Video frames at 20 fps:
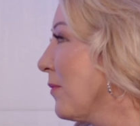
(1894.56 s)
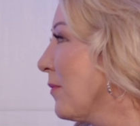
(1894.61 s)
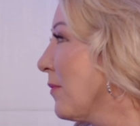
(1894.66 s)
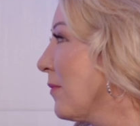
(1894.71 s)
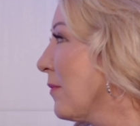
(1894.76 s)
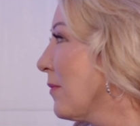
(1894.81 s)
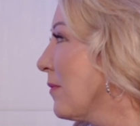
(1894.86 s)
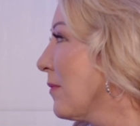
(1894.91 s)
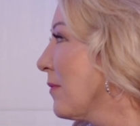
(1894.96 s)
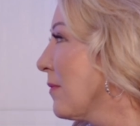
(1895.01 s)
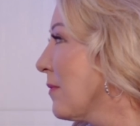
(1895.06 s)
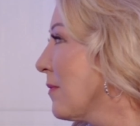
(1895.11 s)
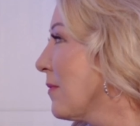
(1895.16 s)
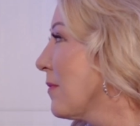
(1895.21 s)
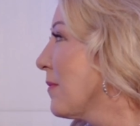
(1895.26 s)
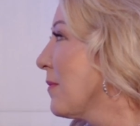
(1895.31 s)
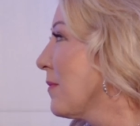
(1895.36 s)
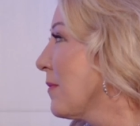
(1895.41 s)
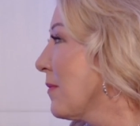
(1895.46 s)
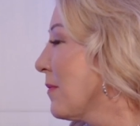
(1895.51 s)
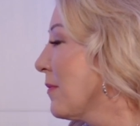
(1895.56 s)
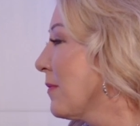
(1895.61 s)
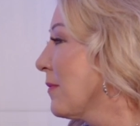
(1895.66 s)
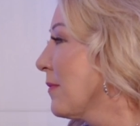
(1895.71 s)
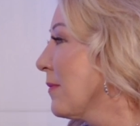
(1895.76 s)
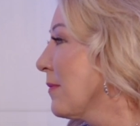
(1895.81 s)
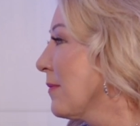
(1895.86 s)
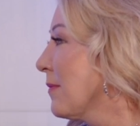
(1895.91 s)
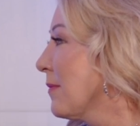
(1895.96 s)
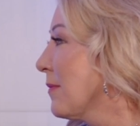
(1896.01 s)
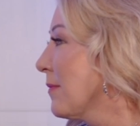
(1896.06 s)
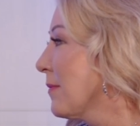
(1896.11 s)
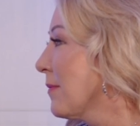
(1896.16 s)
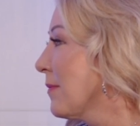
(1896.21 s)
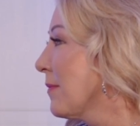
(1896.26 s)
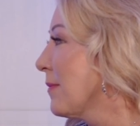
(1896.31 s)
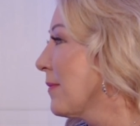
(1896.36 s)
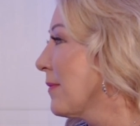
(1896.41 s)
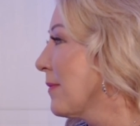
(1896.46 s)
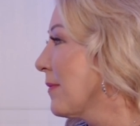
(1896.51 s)

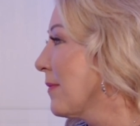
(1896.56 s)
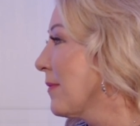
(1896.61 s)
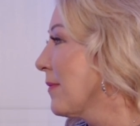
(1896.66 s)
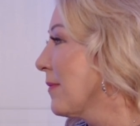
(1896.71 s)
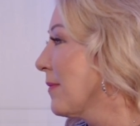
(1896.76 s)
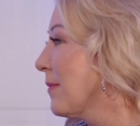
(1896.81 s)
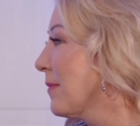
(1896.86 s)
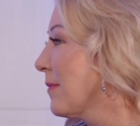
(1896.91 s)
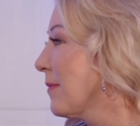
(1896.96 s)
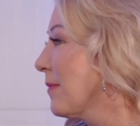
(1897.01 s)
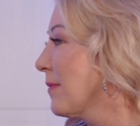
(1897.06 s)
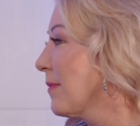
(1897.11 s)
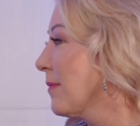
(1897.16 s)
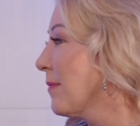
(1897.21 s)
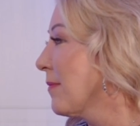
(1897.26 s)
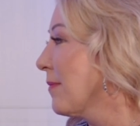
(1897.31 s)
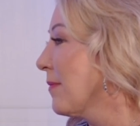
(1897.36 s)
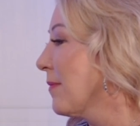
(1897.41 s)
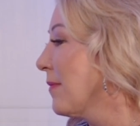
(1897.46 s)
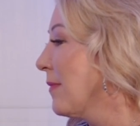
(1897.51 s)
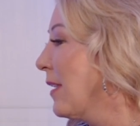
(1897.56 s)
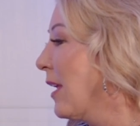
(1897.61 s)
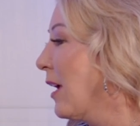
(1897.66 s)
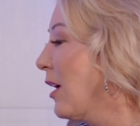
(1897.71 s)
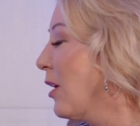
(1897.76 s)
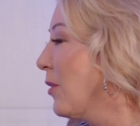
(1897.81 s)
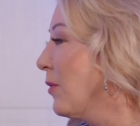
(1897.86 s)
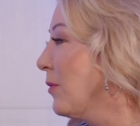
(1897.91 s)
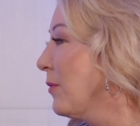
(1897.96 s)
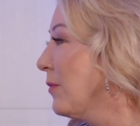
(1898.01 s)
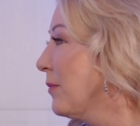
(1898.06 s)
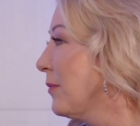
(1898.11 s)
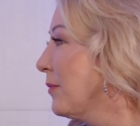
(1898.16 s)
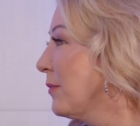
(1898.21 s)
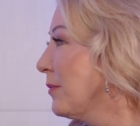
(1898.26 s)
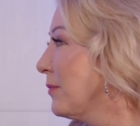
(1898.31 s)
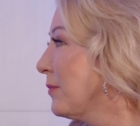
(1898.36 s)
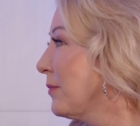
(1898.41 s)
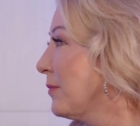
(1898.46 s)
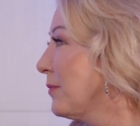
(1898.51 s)

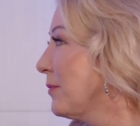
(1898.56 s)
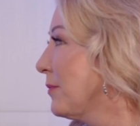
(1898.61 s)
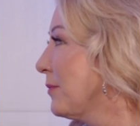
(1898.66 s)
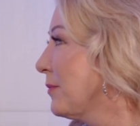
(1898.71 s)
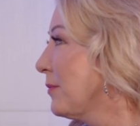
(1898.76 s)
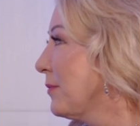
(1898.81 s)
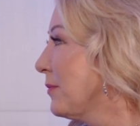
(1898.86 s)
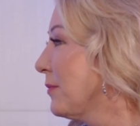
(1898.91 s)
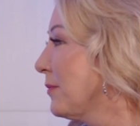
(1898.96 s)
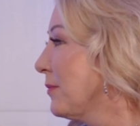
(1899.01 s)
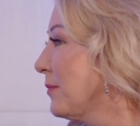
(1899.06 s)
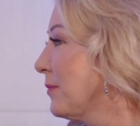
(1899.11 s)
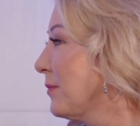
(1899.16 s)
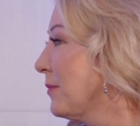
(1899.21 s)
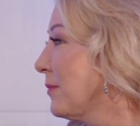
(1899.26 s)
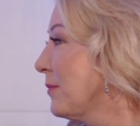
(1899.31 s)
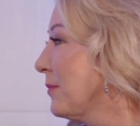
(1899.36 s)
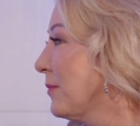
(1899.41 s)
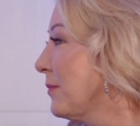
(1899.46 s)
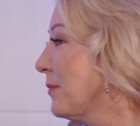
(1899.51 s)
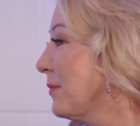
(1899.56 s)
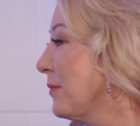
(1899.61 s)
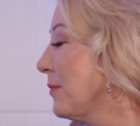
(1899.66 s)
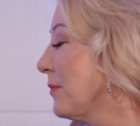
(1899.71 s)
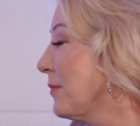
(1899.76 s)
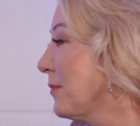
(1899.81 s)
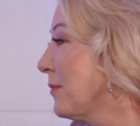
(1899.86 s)
No words are spoken by the person on screen.